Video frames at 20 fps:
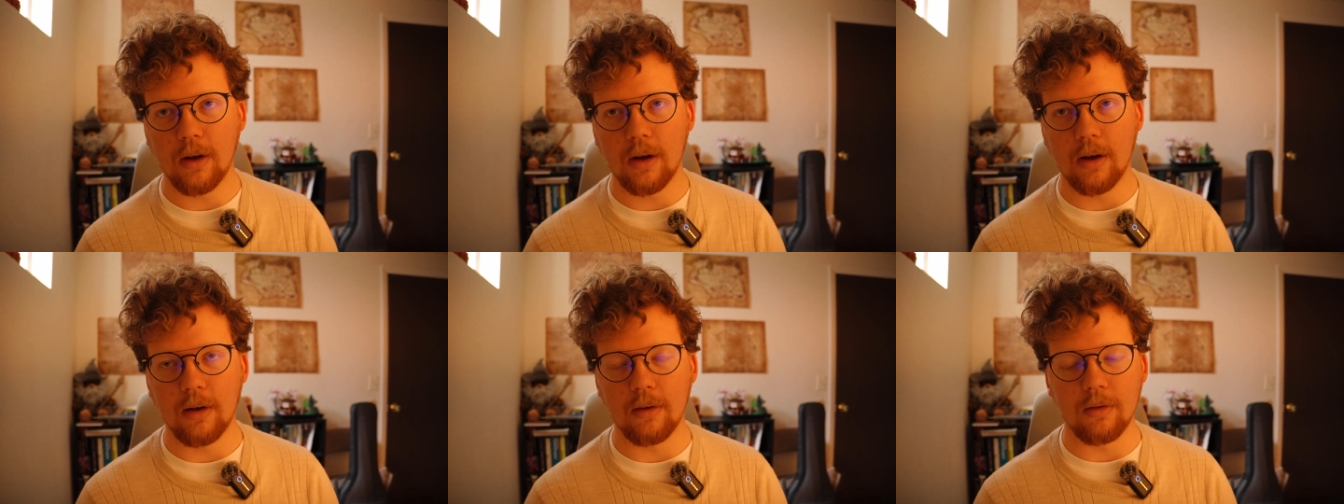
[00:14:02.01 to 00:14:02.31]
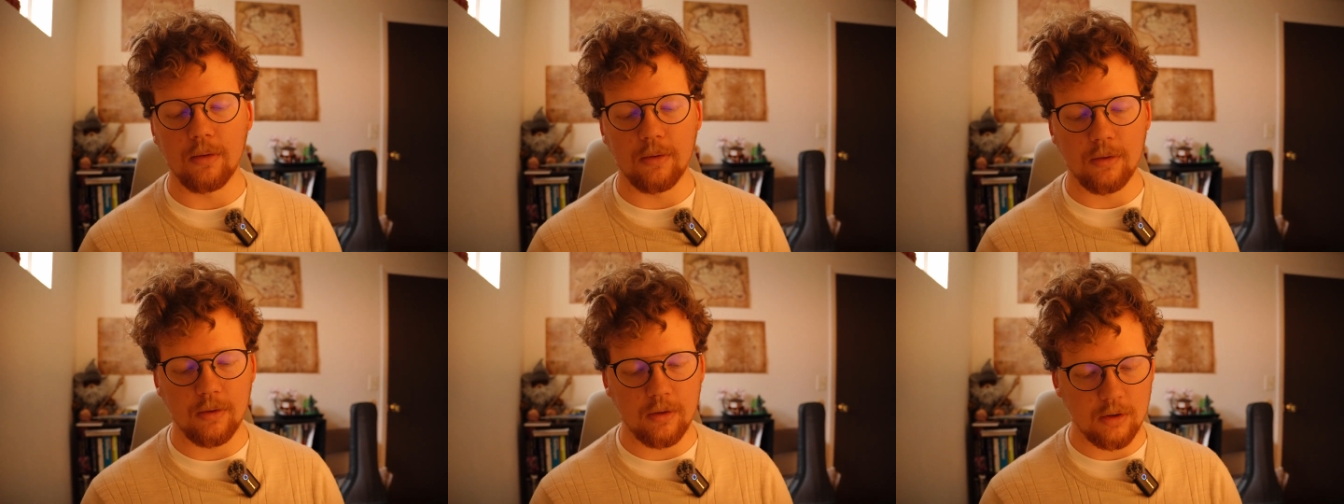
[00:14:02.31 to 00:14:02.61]

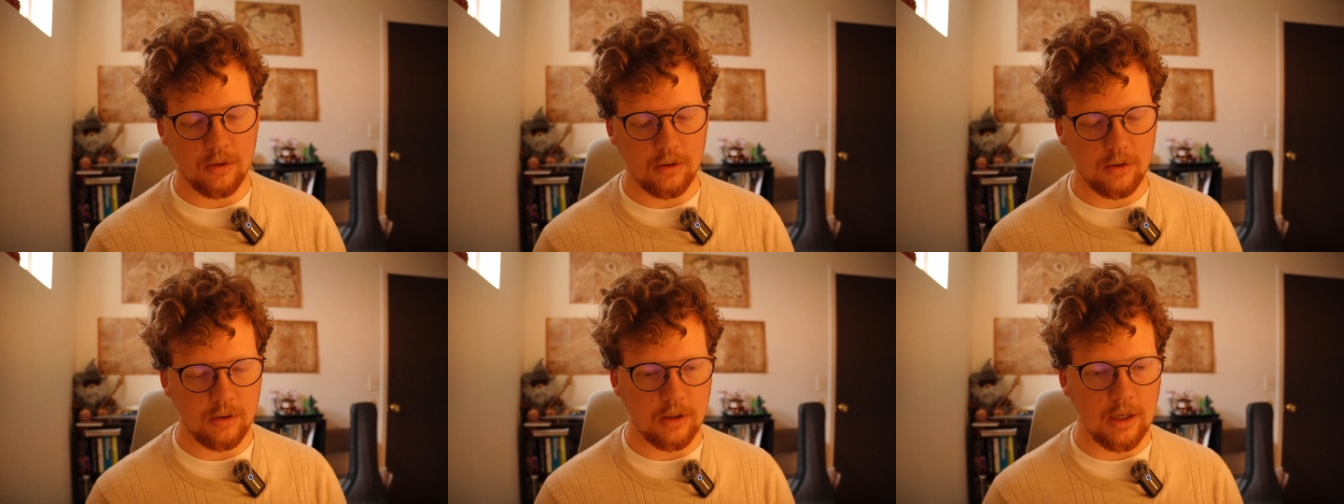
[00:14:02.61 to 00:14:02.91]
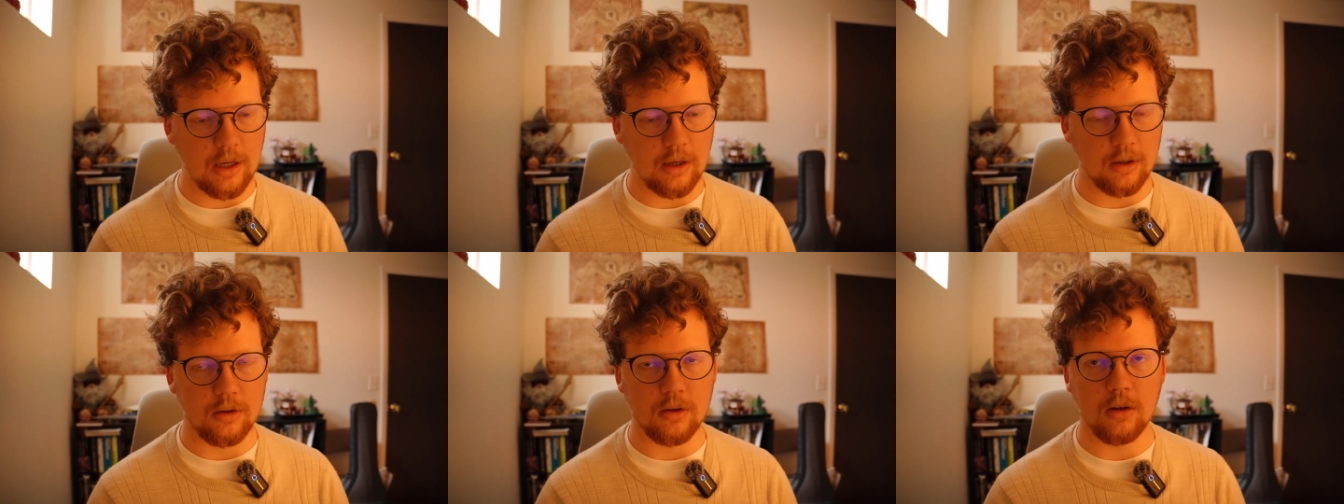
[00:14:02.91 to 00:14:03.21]
of
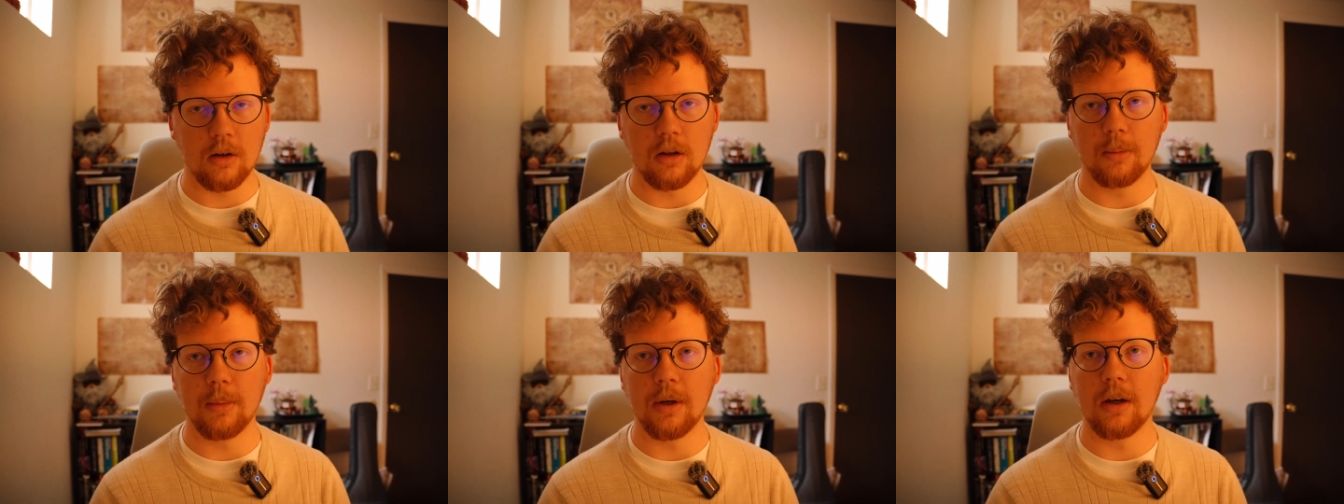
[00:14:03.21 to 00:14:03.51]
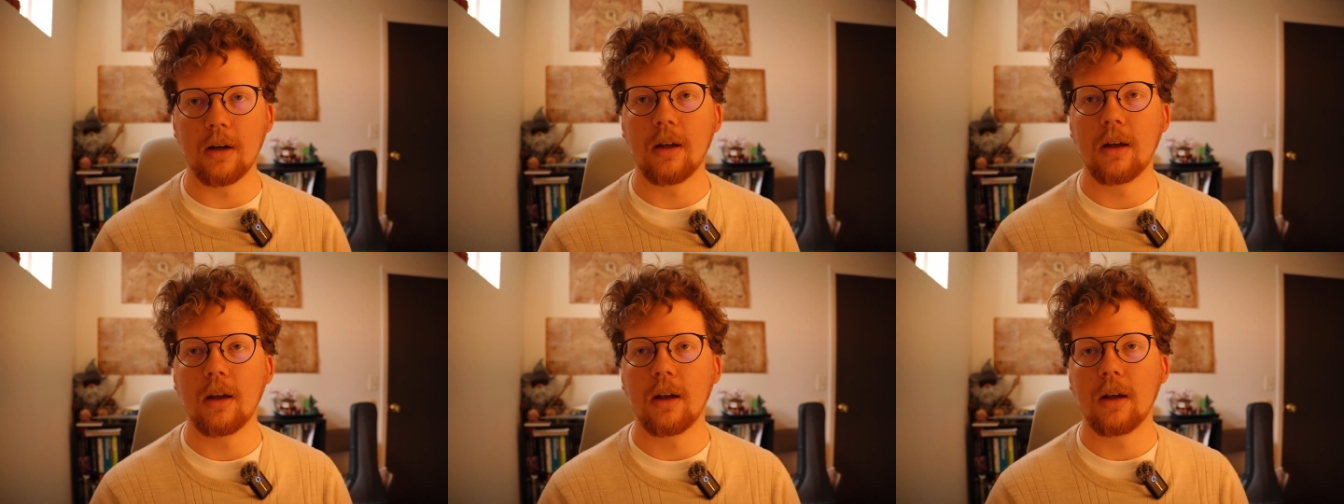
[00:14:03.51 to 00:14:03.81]
King
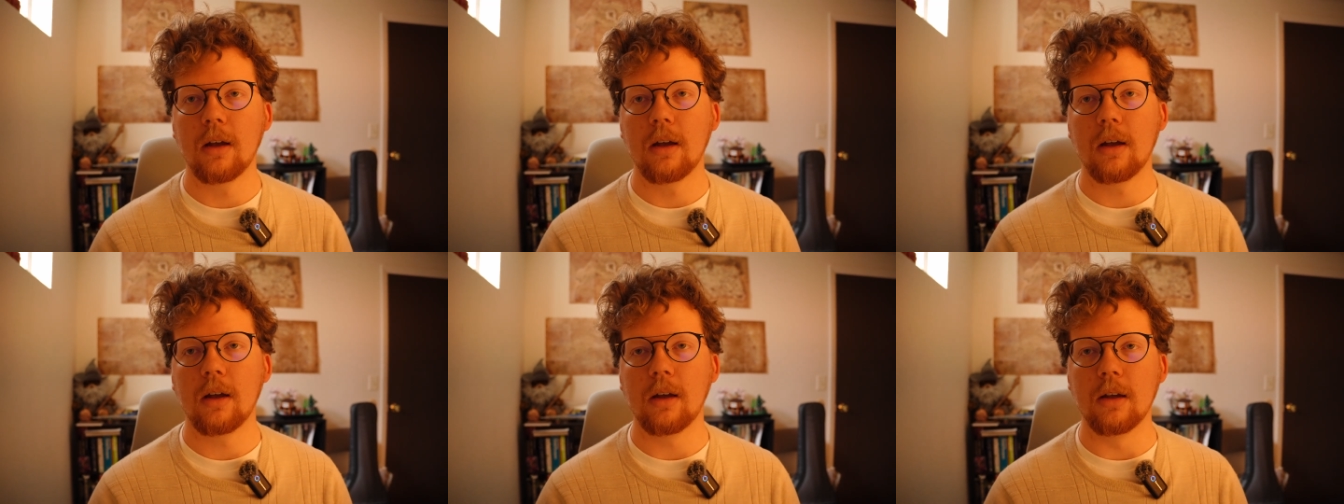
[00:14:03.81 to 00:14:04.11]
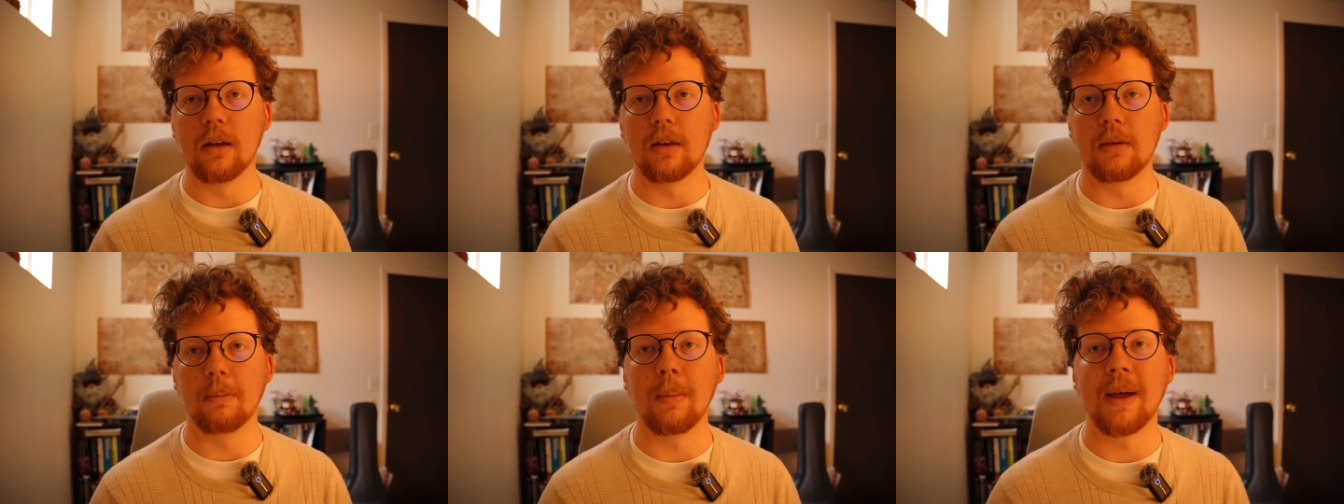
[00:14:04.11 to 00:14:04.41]
Solomon
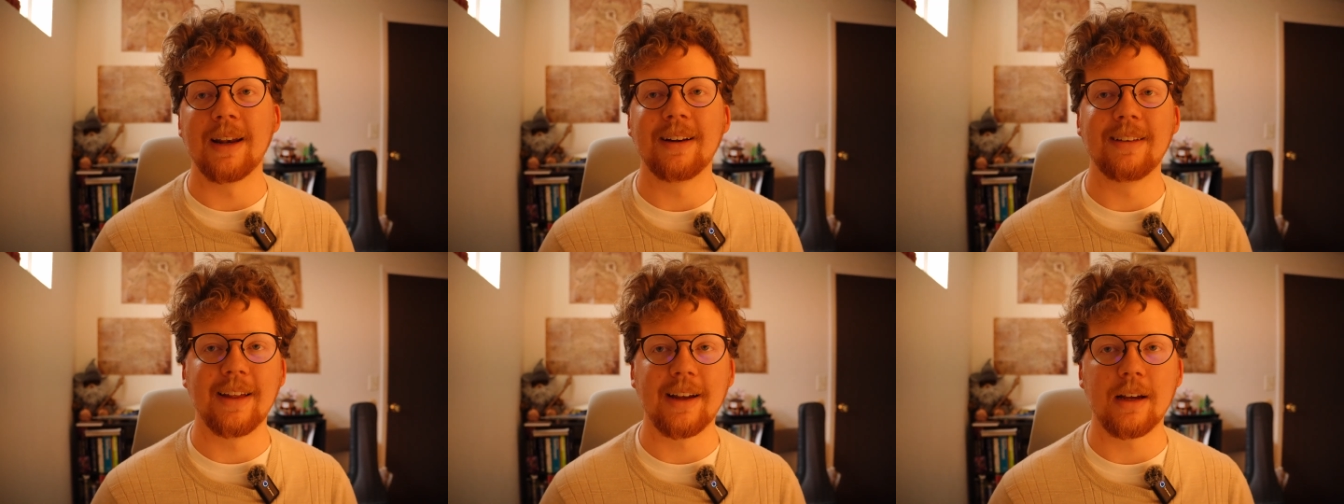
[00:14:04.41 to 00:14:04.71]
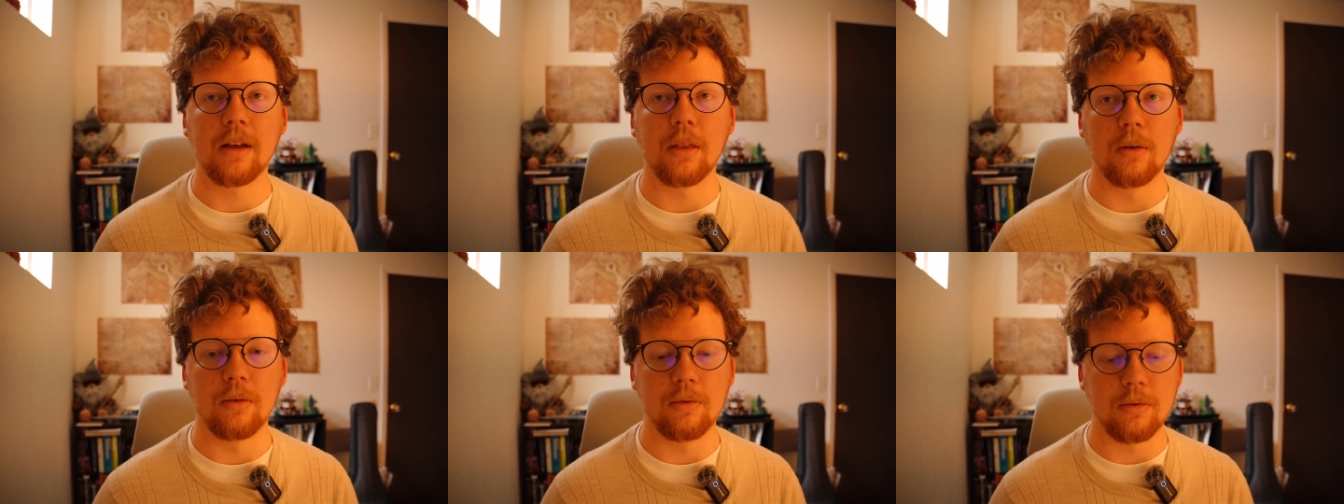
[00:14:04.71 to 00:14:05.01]
is
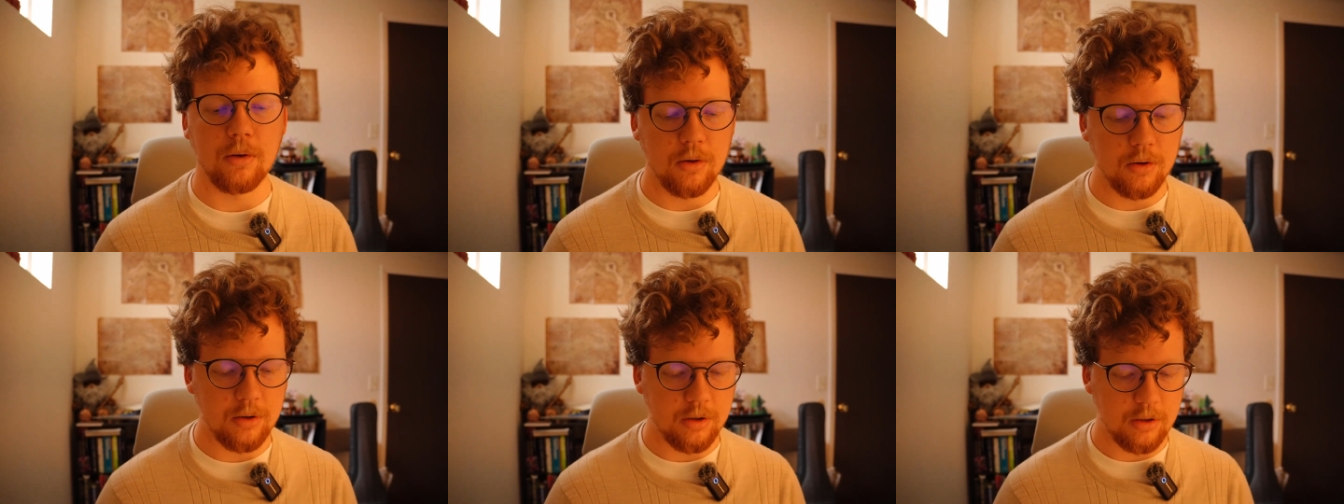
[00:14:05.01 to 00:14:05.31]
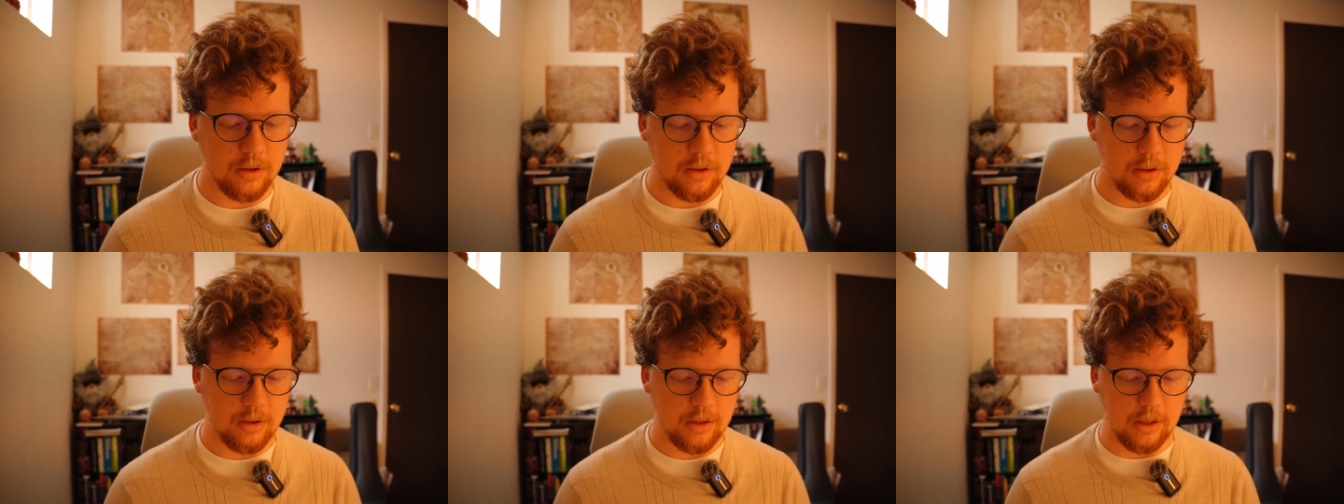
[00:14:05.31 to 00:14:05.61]
Menelik
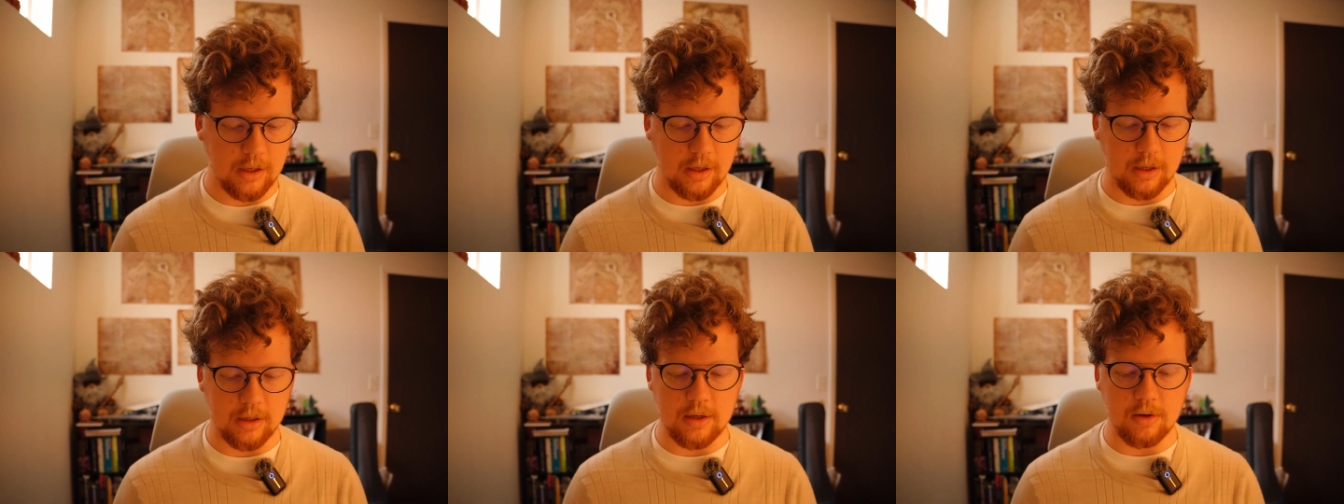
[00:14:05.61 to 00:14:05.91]
I.